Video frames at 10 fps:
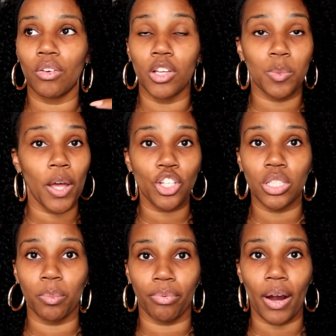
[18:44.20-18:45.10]

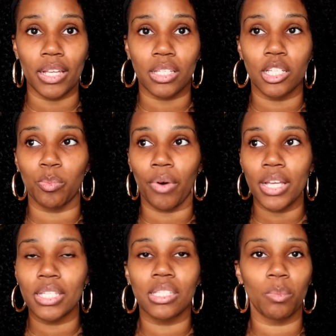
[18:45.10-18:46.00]
especially Bryce, because
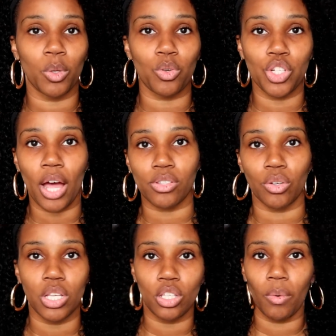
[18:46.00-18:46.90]
Bryce is the middle child,
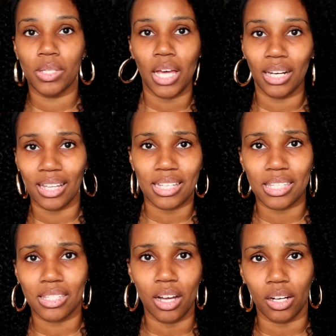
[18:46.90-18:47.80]
so he's always kind of like
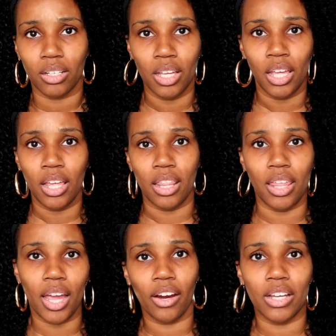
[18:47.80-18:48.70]
stuck
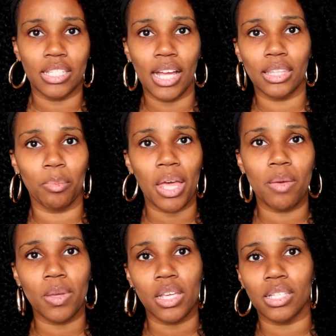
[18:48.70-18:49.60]
there. He's not the
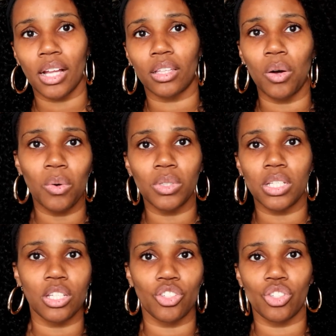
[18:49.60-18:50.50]
baby, he's not the
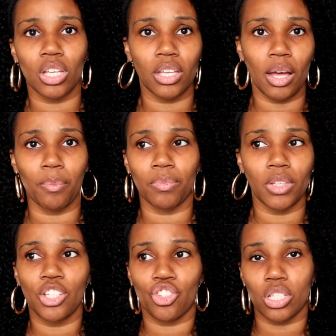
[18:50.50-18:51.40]
oldest, he's
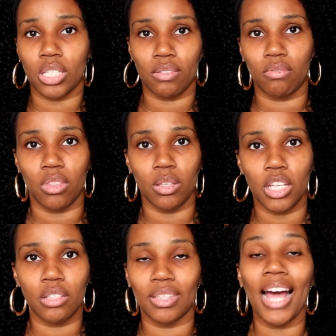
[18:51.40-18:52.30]
just,
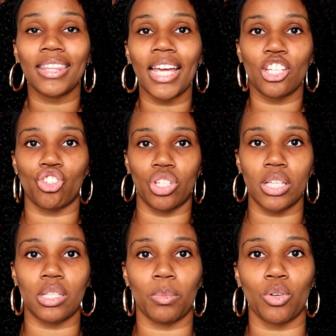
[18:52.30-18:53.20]
not that he's
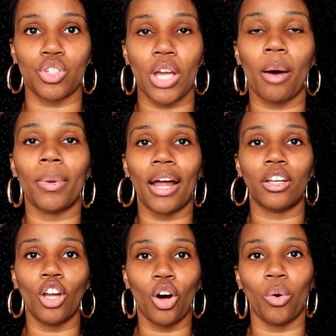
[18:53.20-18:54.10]
just the middle child, but I
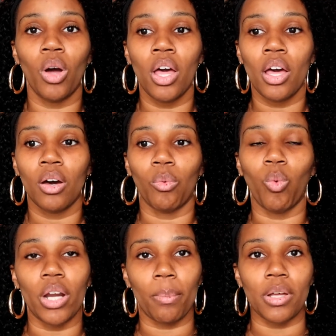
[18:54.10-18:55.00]
know
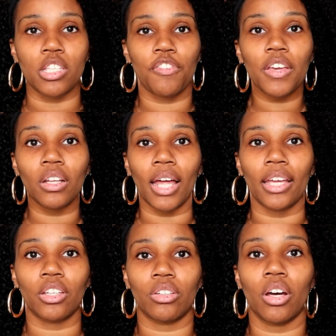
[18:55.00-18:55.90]
what it must feel
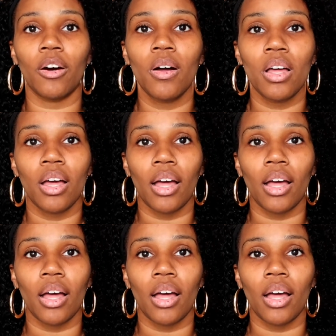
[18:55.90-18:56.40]
like, you know.